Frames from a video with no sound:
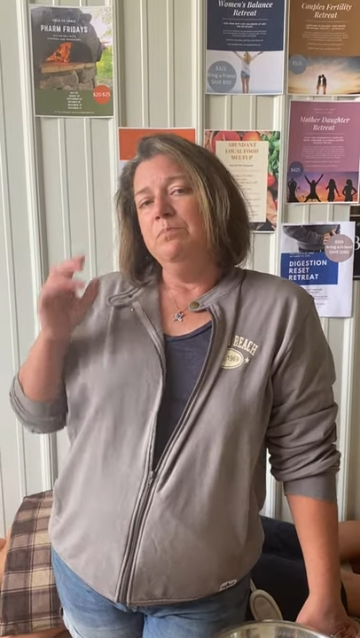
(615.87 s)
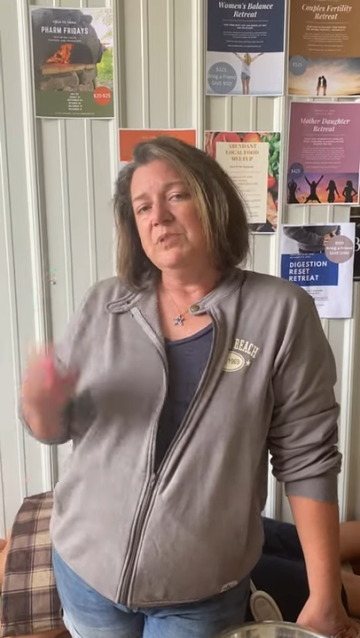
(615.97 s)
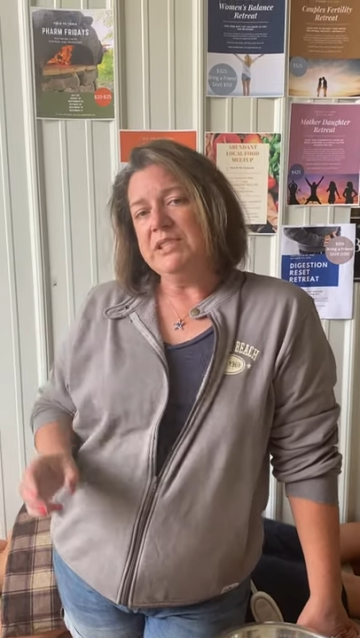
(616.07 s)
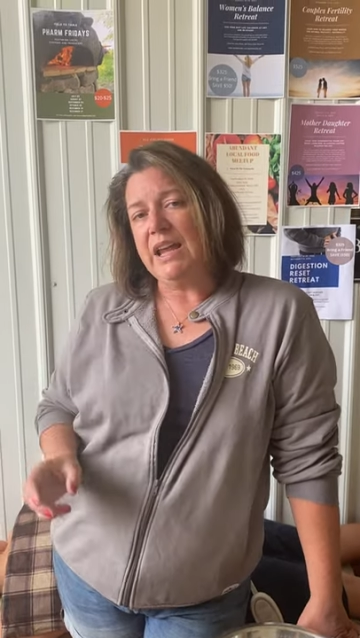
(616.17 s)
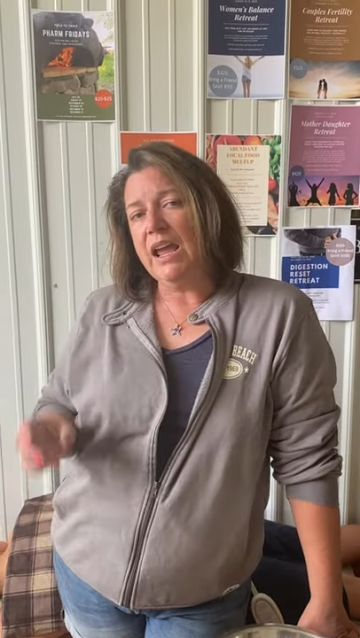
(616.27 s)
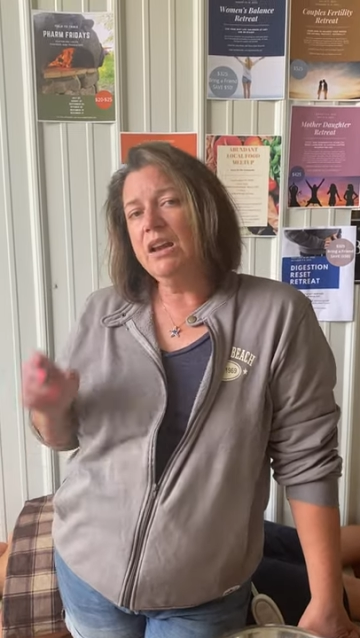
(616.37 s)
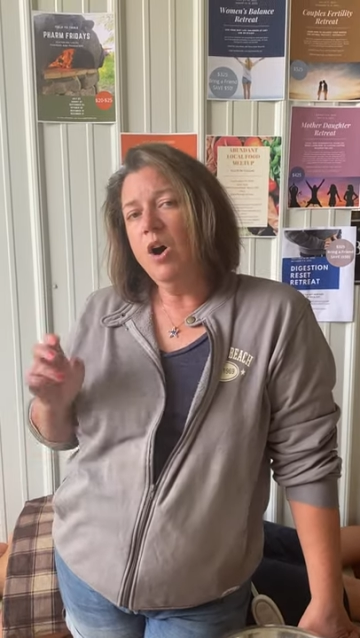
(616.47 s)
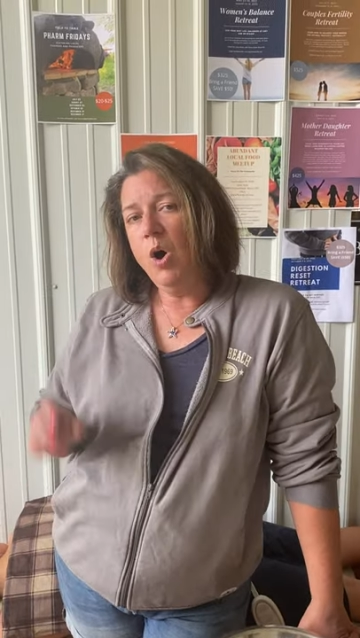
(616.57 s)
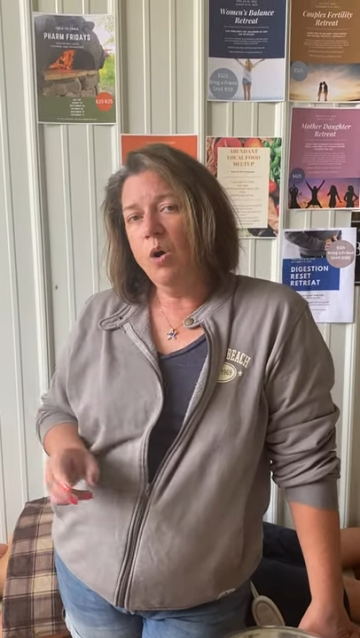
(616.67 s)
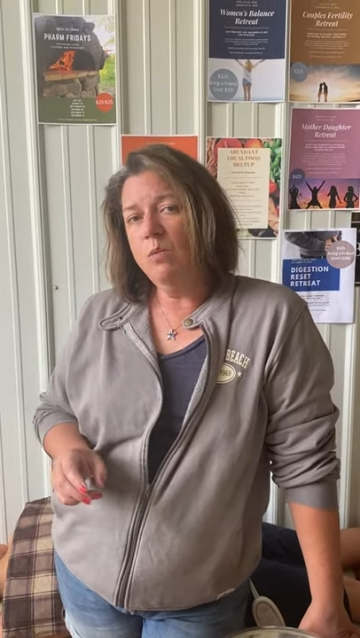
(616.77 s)
Staying
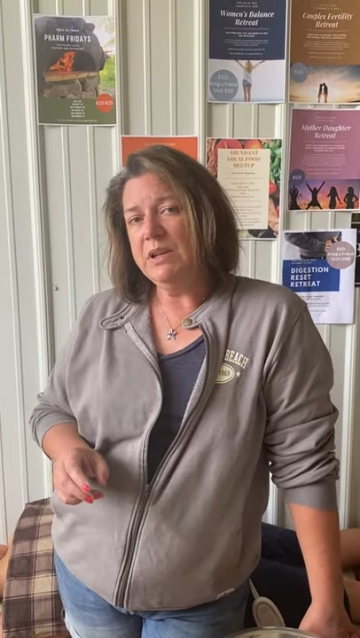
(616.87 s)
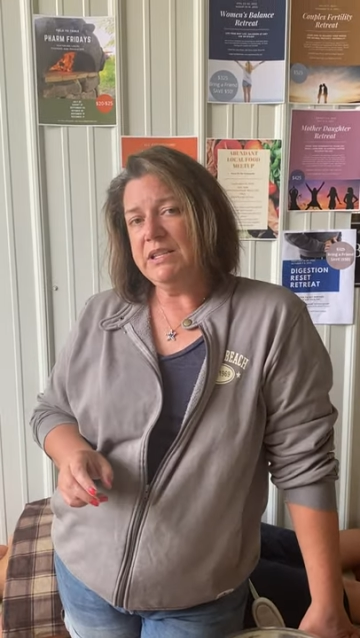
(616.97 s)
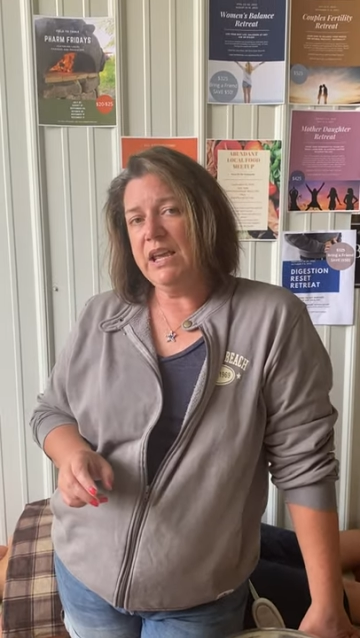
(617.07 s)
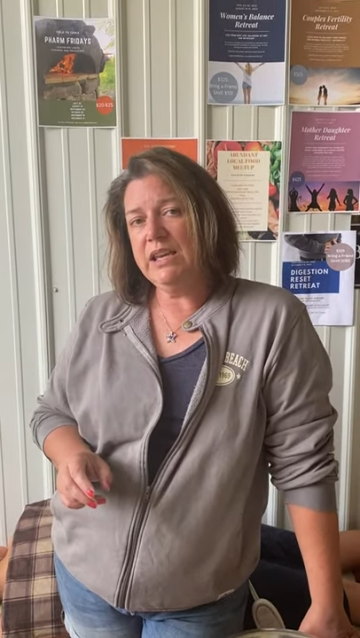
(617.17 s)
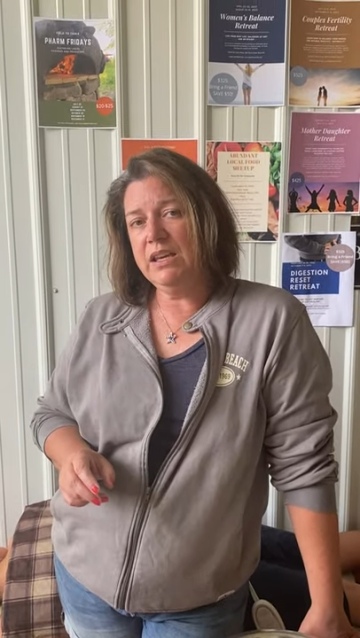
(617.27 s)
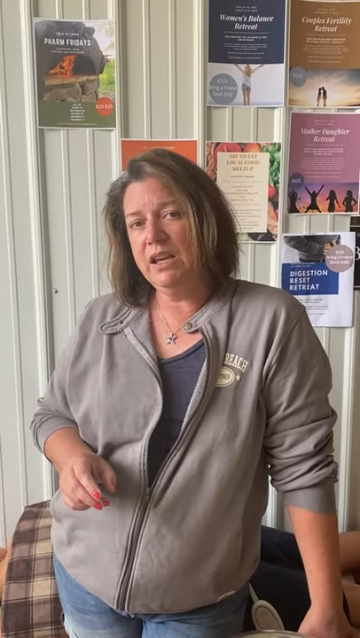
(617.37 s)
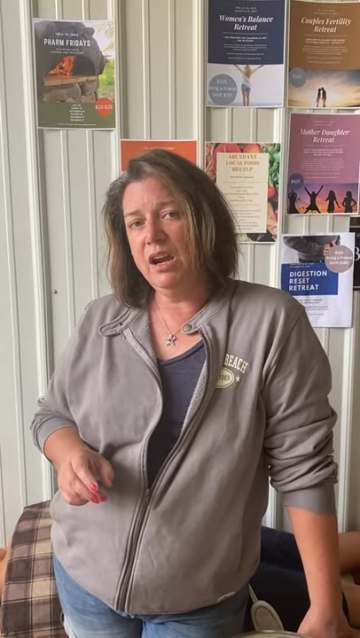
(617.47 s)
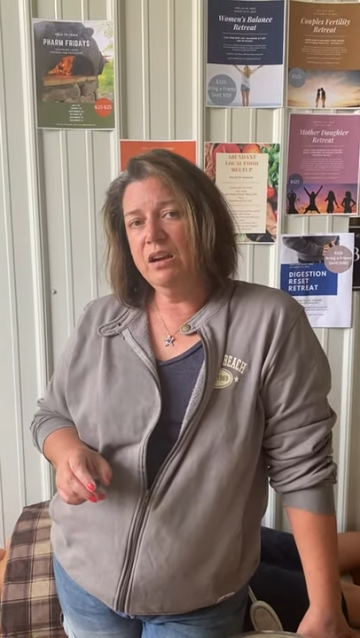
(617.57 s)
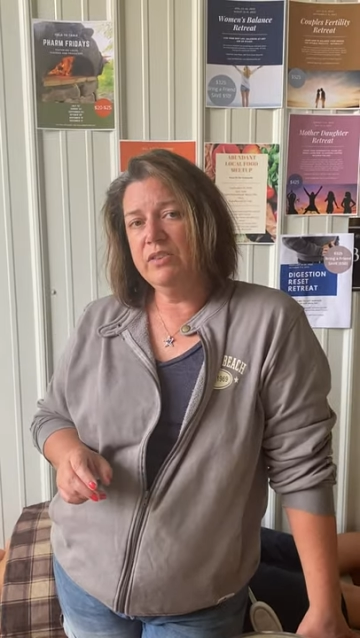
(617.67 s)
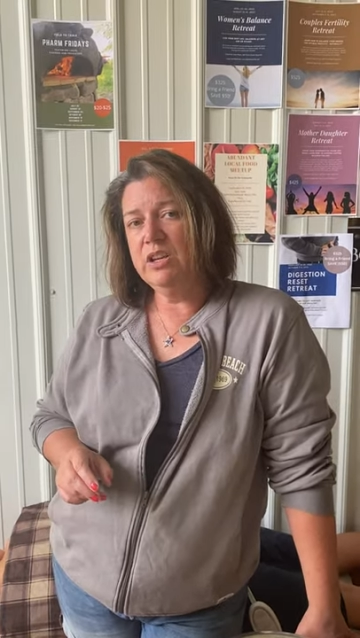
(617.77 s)
home and taking
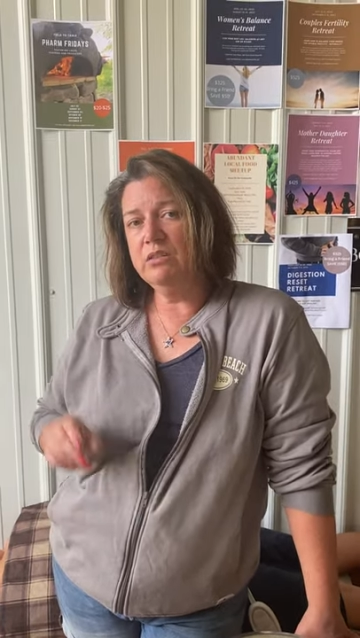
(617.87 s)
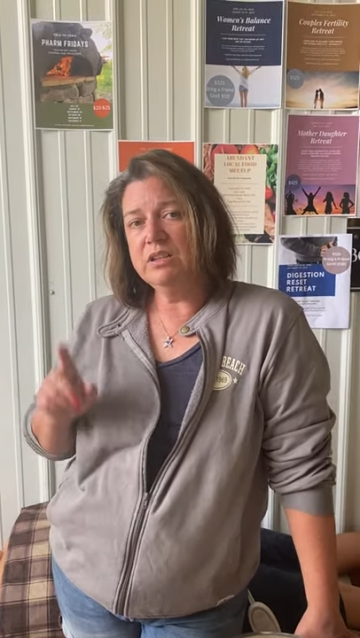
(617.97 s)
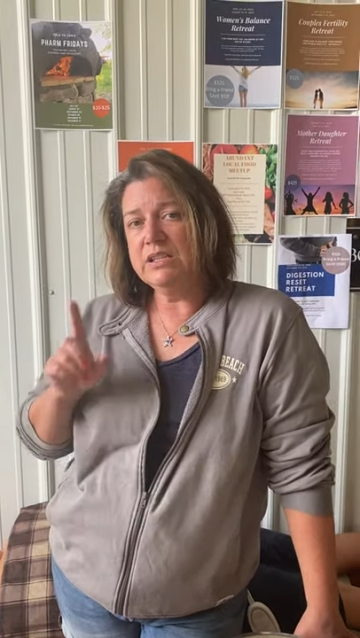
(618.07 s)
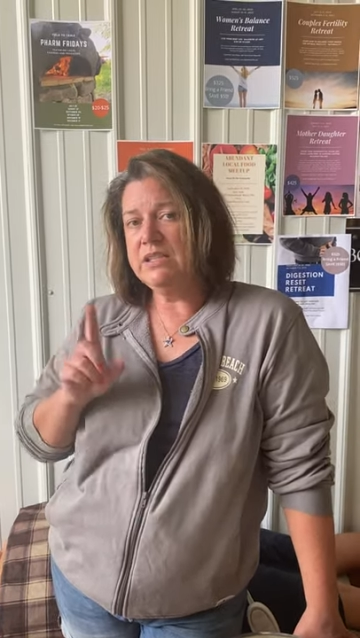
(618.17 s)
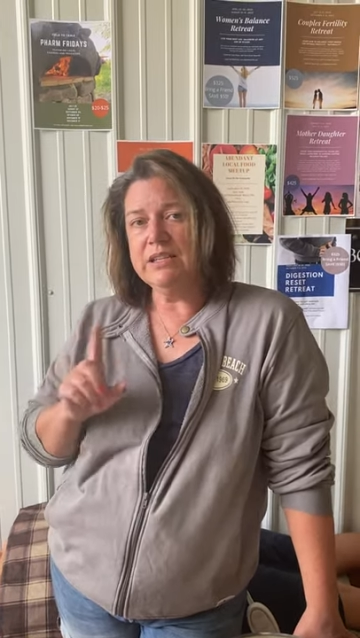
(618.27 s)
care of an illness